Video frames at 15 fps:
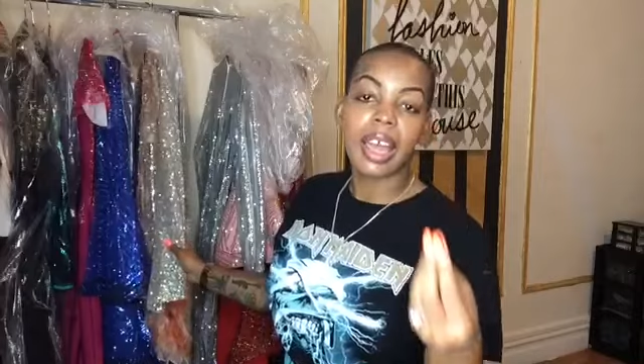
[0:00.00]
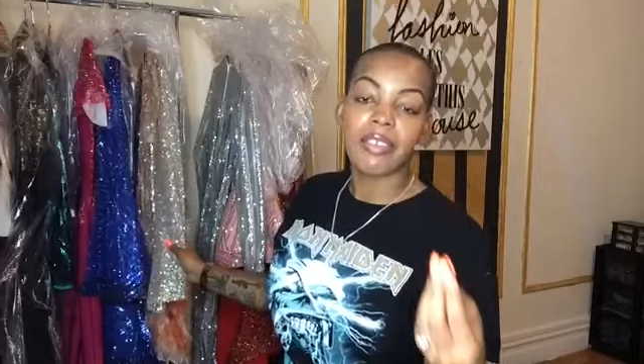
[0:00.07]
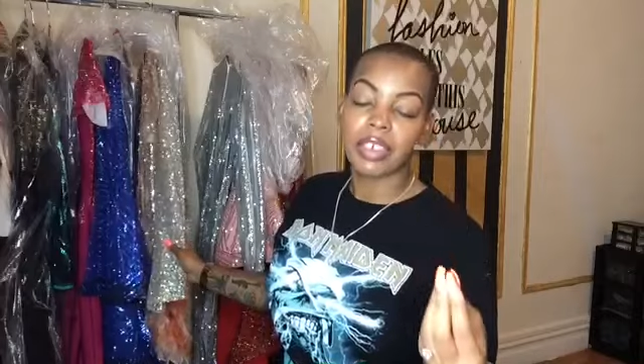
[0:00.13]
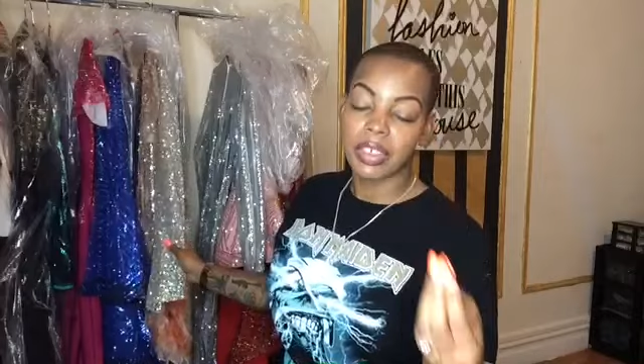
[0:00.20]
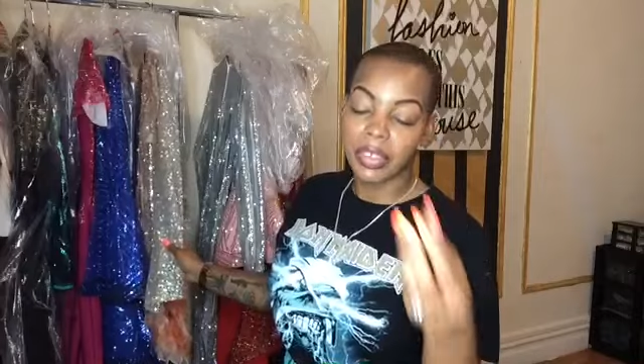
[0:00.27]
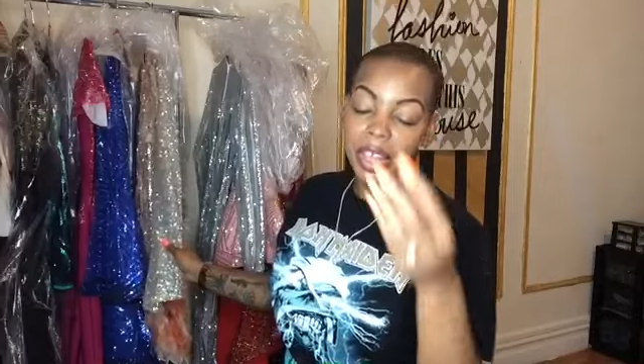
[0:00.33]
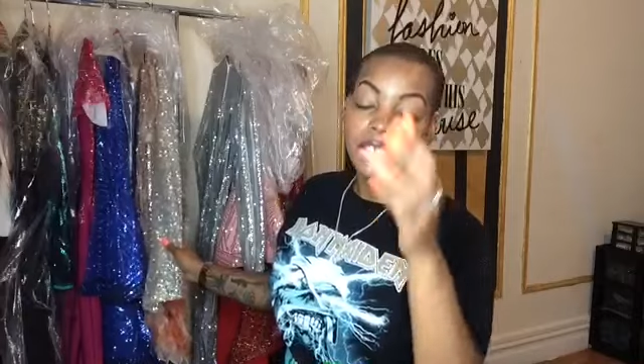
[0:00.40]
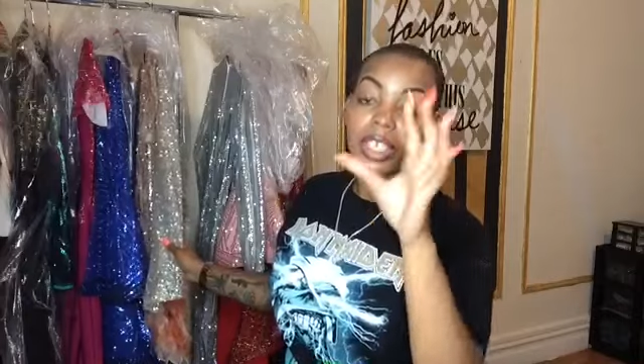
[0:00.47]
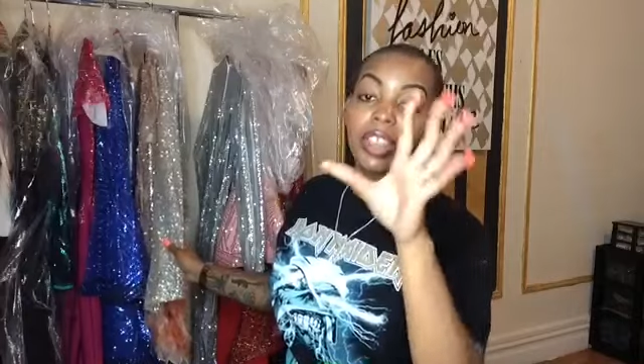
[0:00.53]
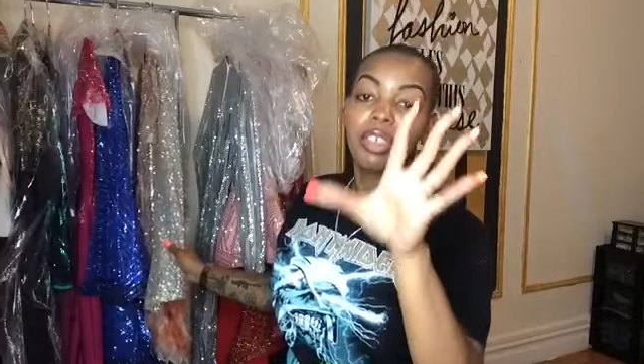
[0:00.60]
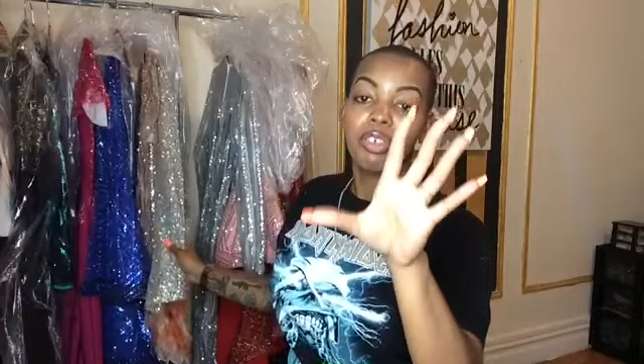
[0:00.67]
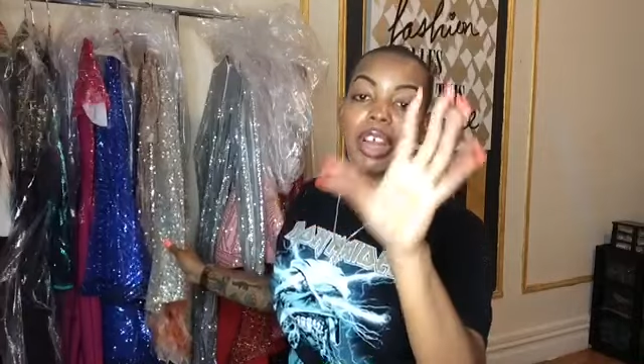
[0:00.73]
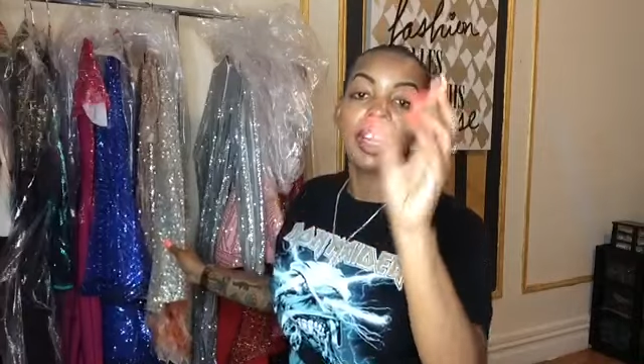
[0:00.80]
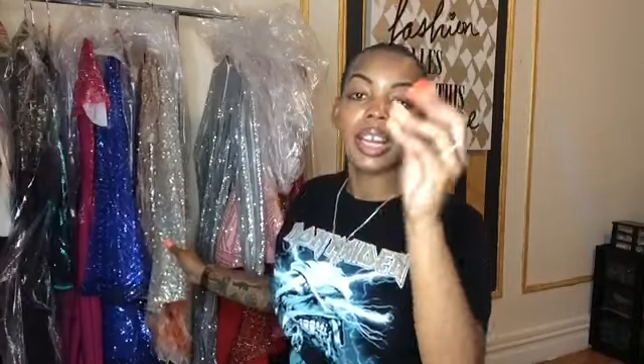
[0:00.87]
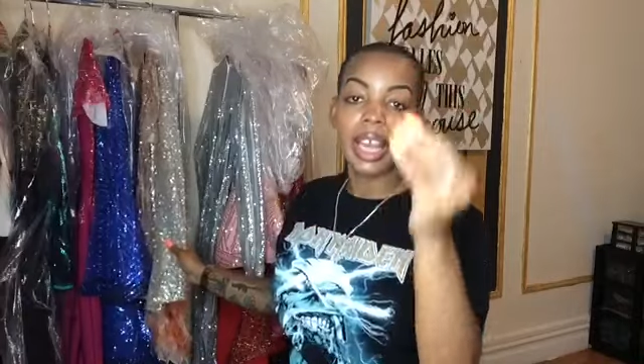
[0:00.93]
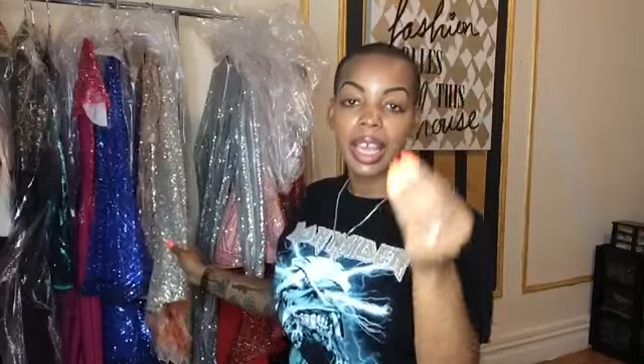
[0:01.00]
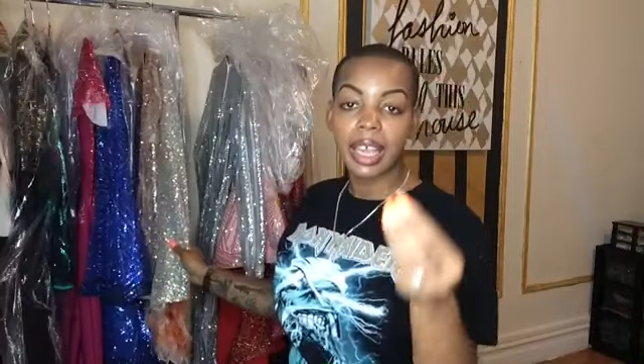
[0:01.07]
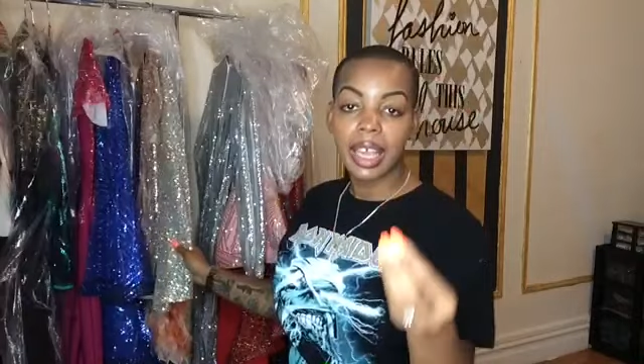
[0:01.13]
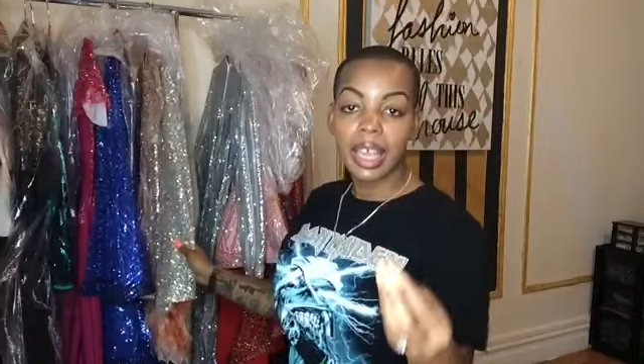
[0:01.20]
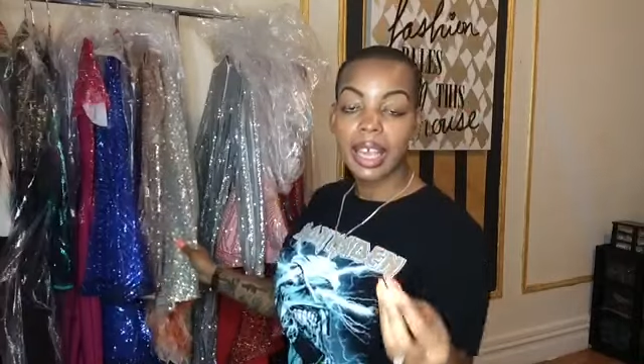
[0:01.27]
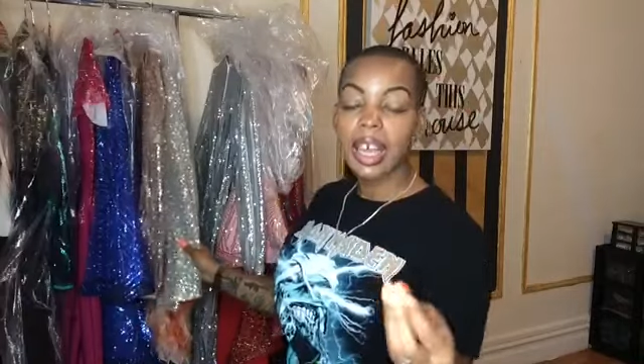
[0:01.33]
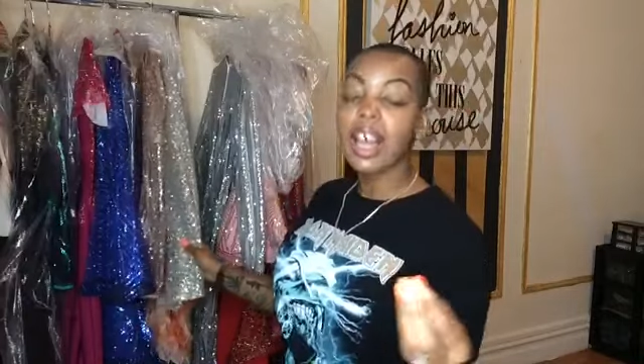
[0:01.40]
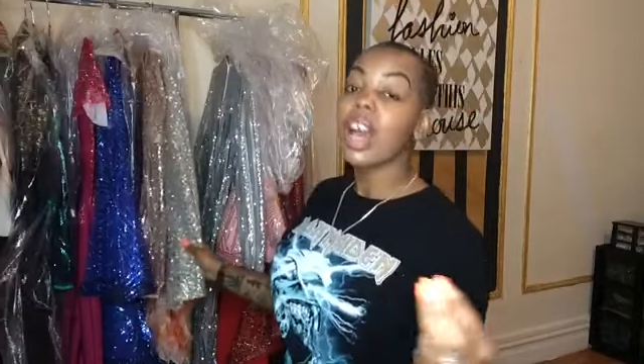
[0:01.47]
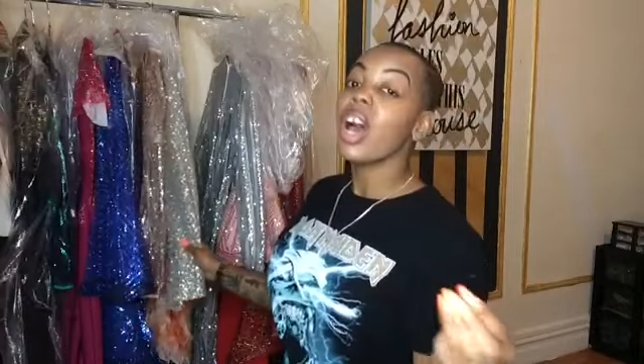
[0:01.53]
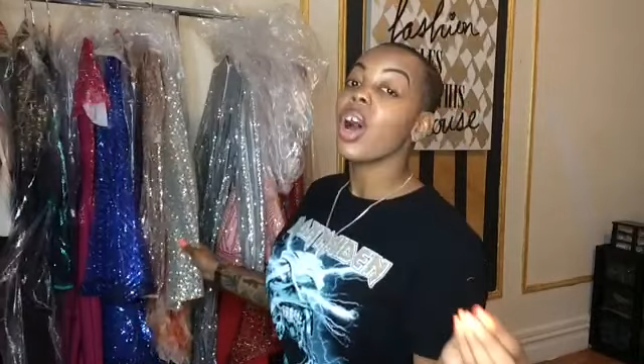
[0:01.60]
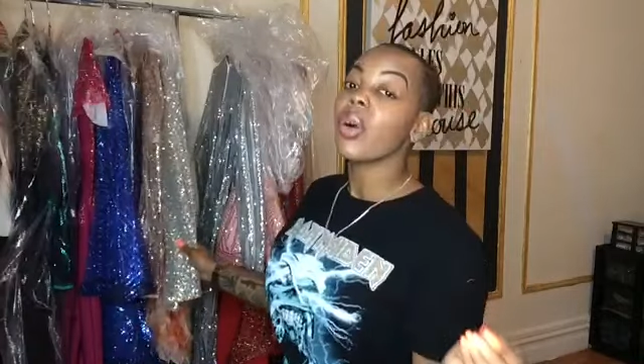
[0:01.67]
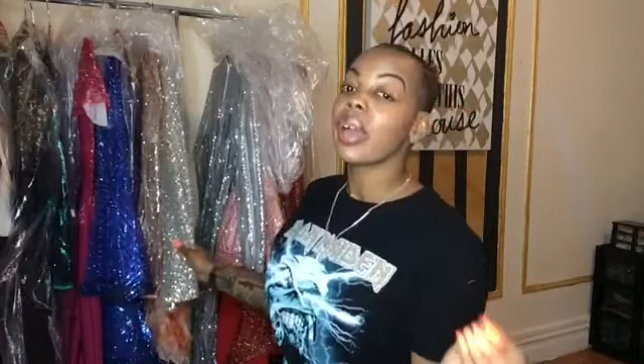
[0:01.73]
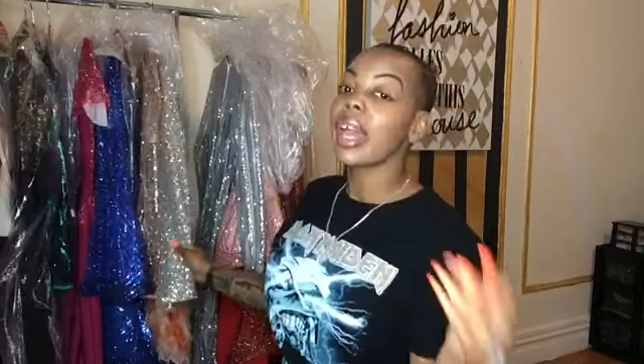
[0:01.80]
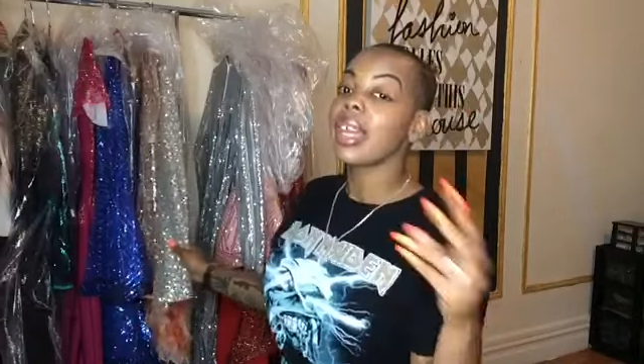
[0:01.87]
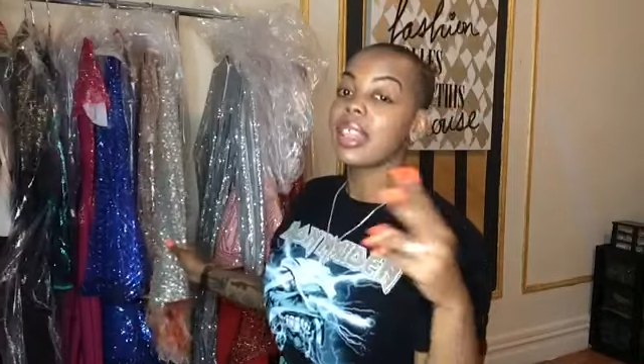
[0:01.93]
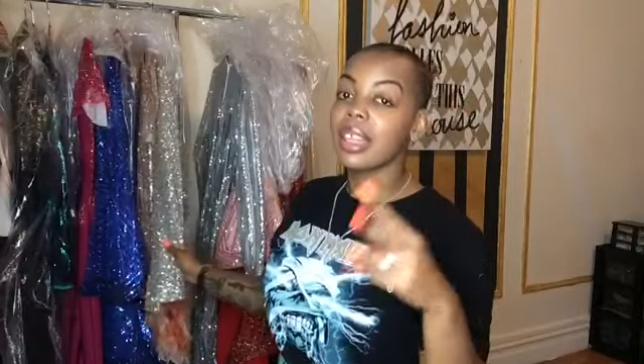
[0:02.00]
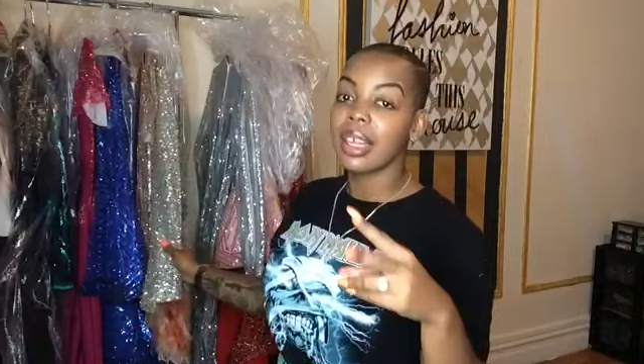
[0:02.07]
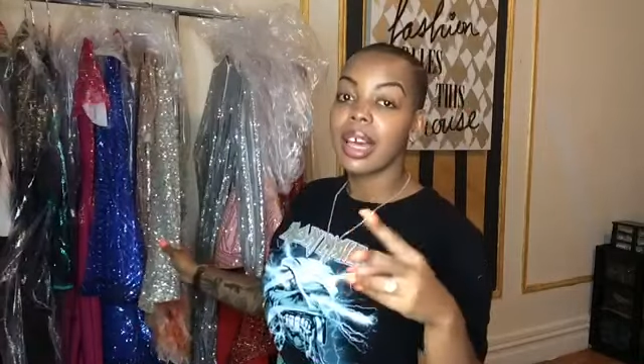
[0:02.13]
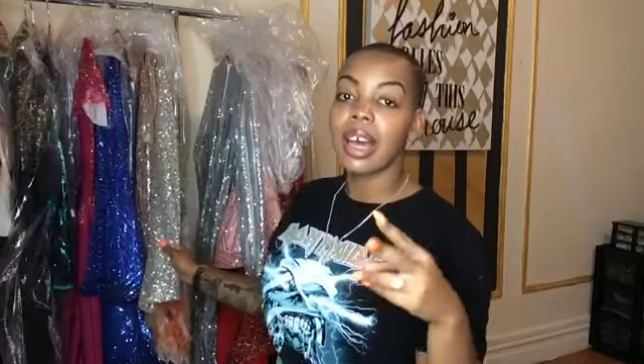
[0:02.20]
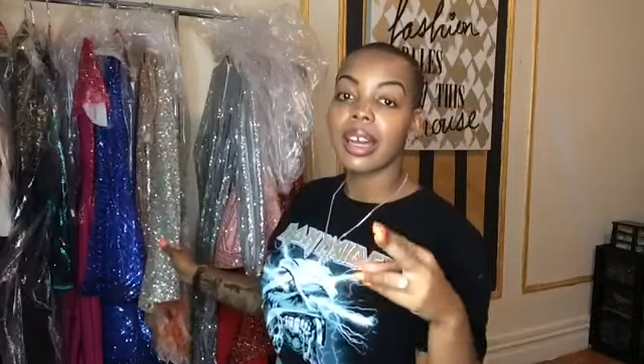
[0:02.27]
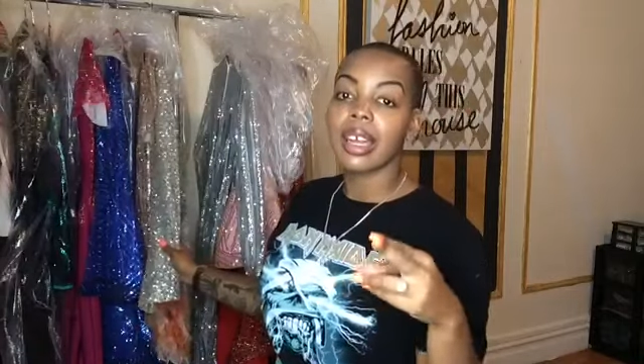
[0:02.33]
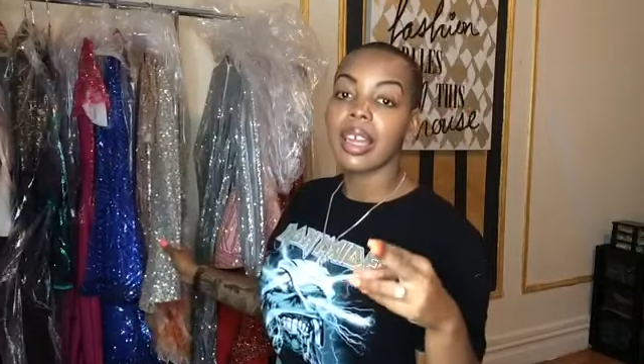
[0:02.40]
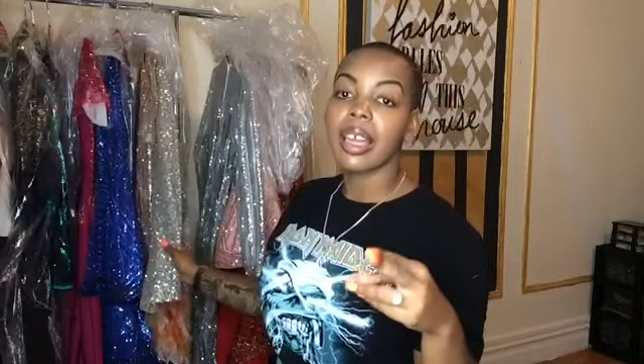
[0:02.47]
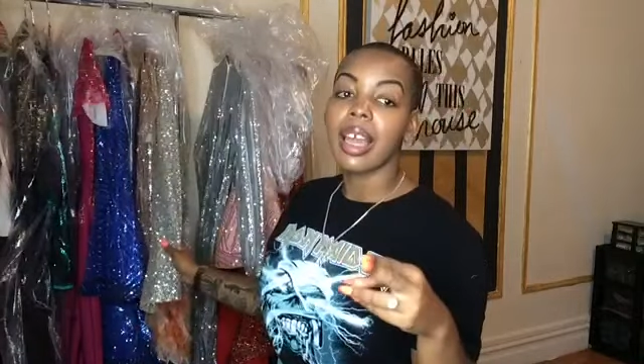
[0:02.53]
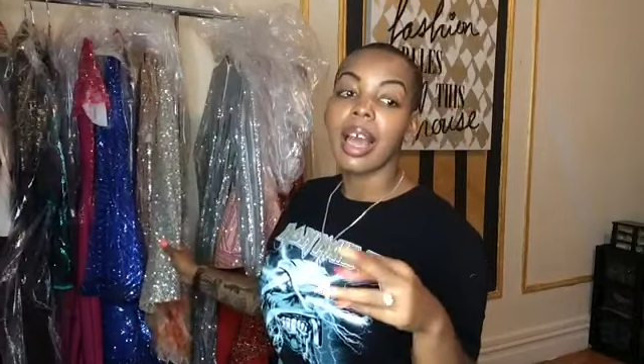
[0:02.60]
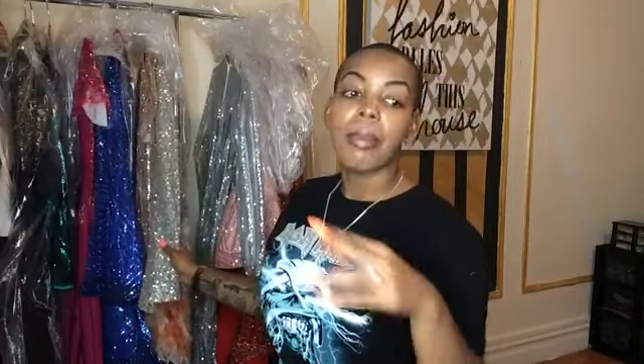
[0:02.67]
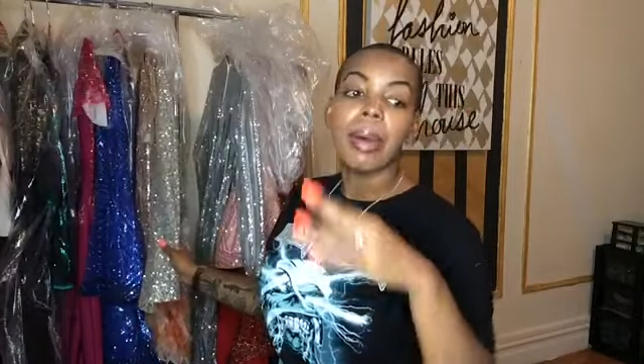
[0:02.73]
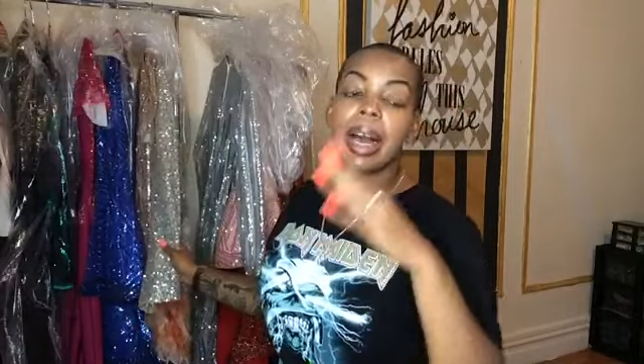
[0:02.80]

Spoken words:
if there's a thread hanging, okay, then cut it.